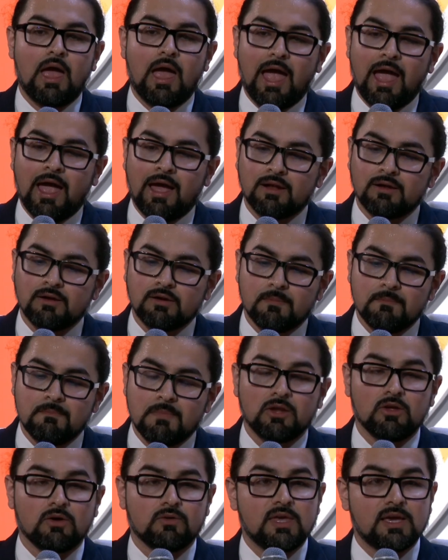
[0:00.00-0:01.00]
And
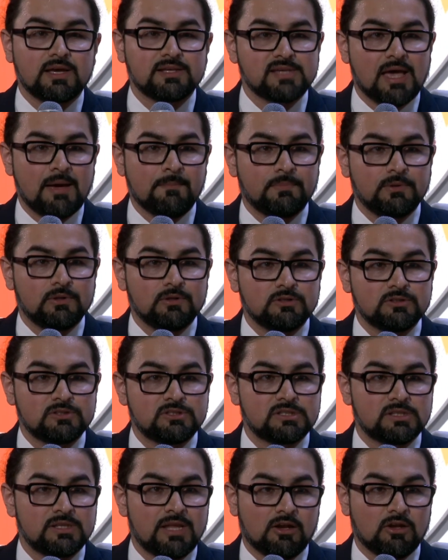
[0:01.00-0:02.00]
many of the
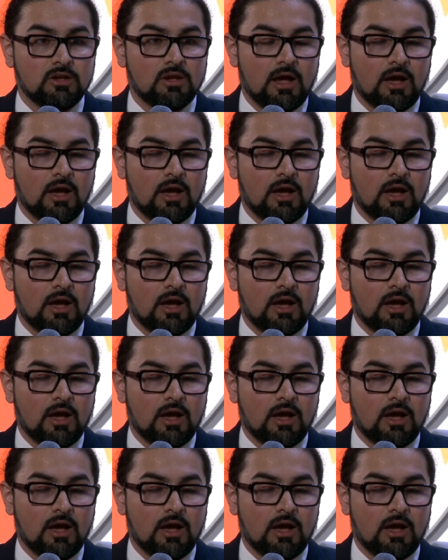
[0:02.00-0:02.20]
examples that